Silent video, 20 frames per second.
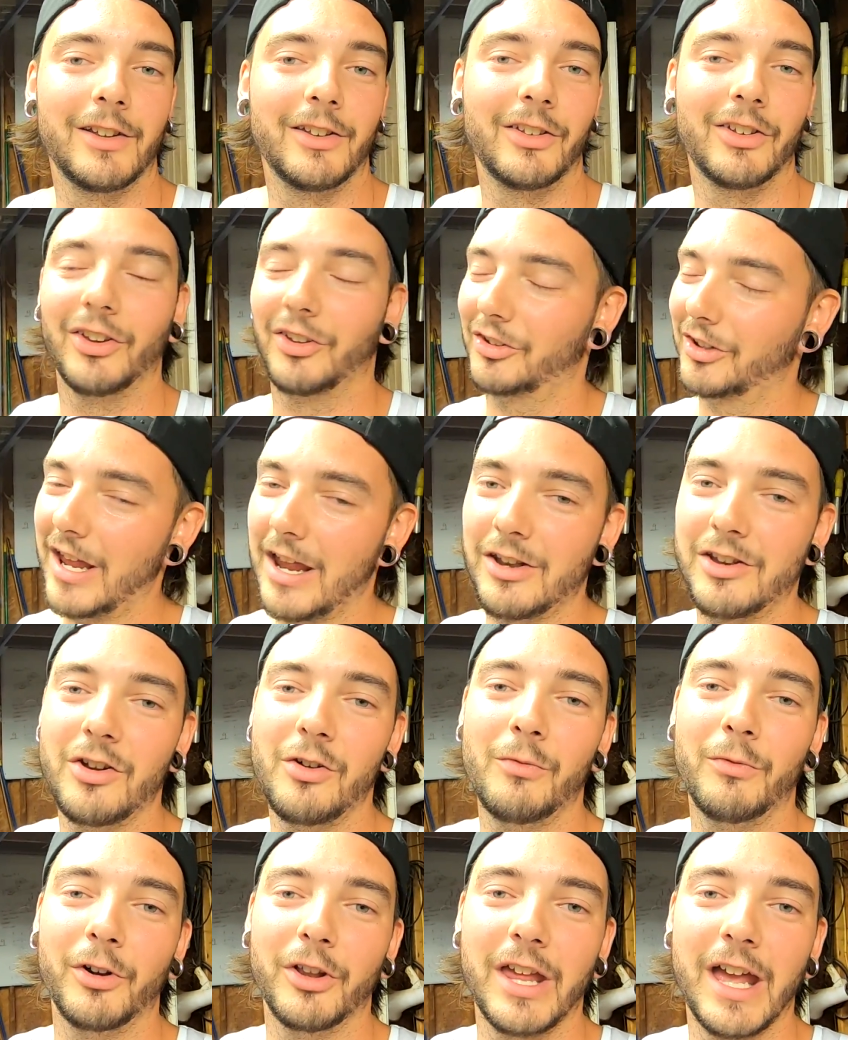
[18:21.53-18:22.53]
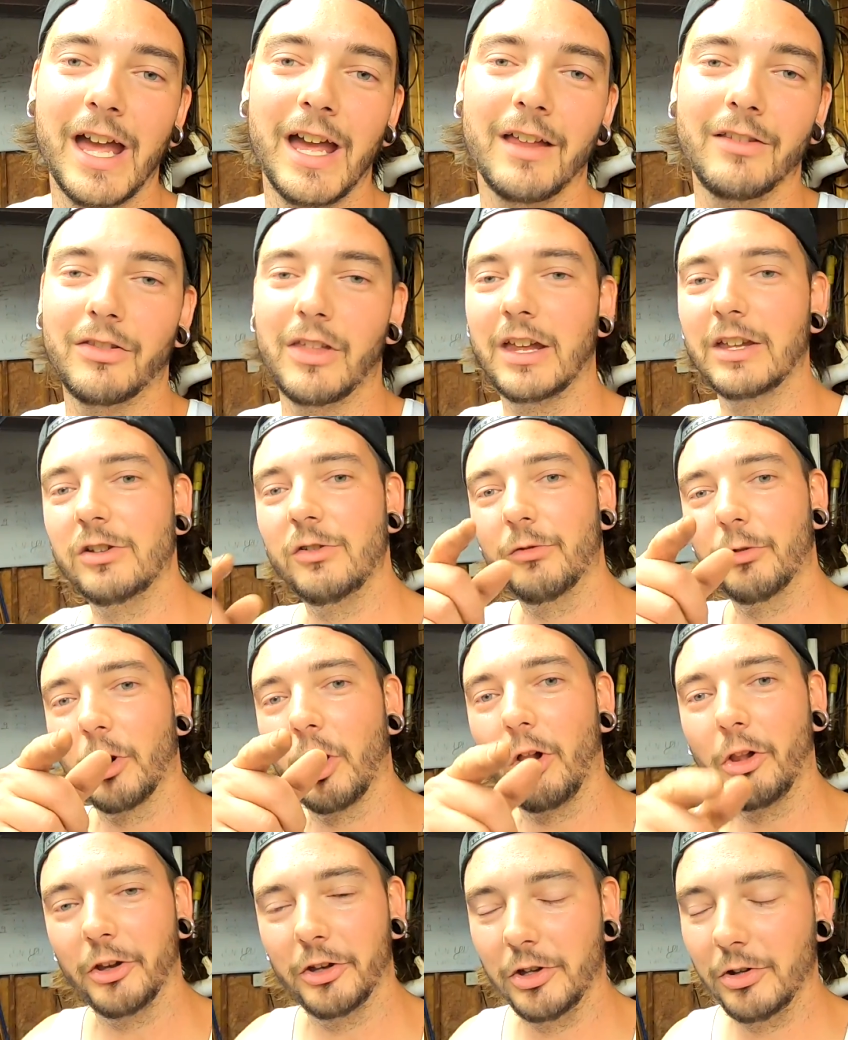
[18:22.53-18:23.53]
So stay tuned for that. Thank you for
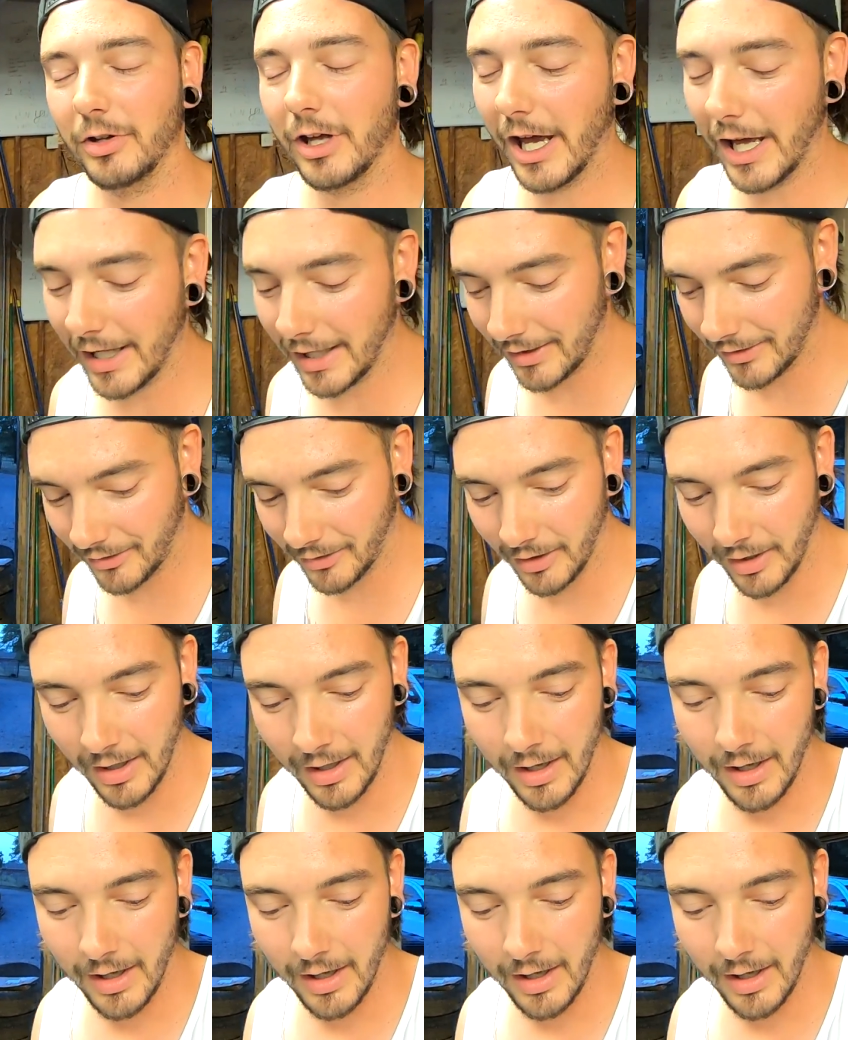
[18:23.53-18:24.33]
all the new guys.